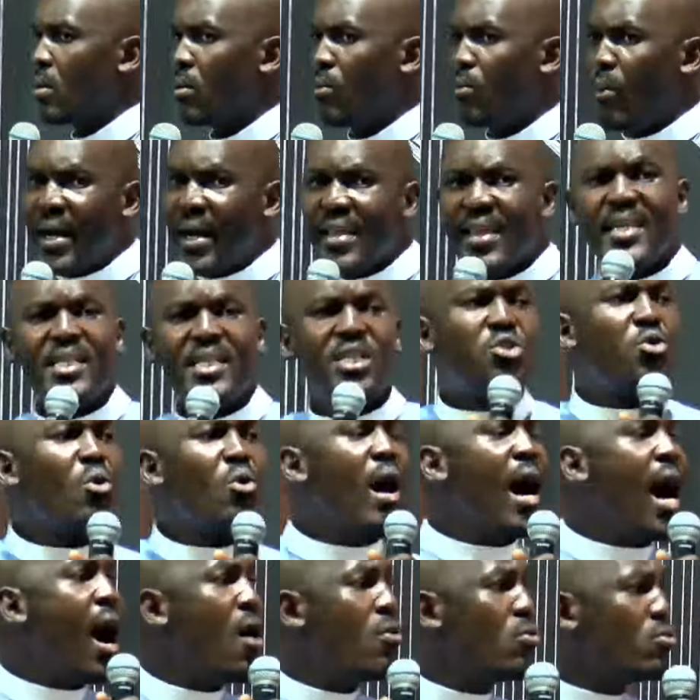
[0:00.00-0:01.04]
Whether it's your
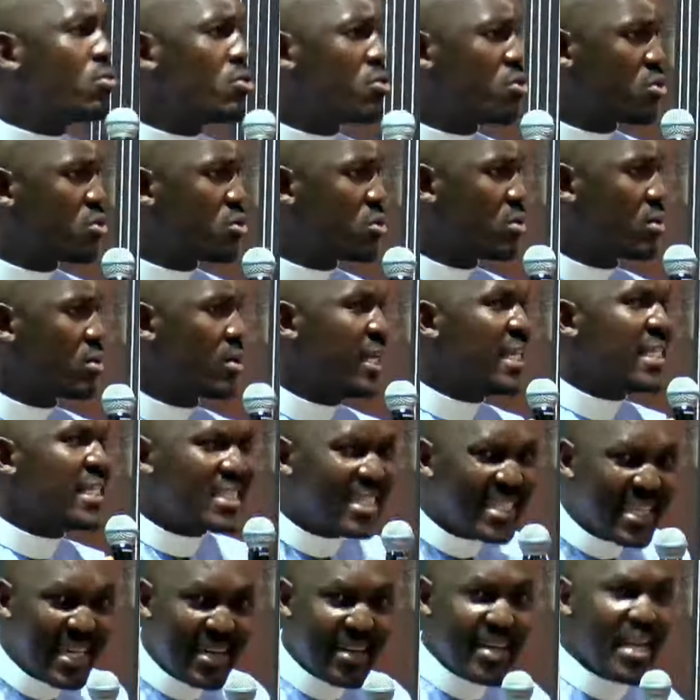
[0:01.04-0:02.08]
house, it's
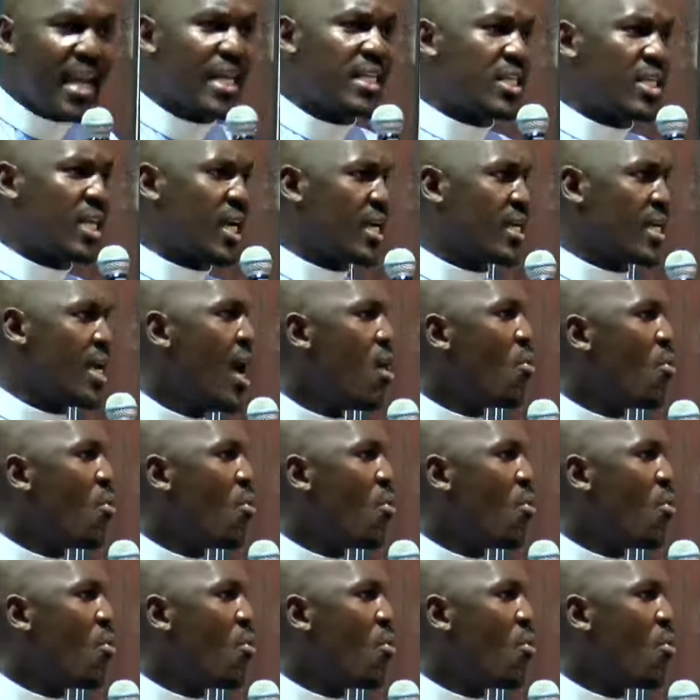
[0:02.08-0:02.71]
created.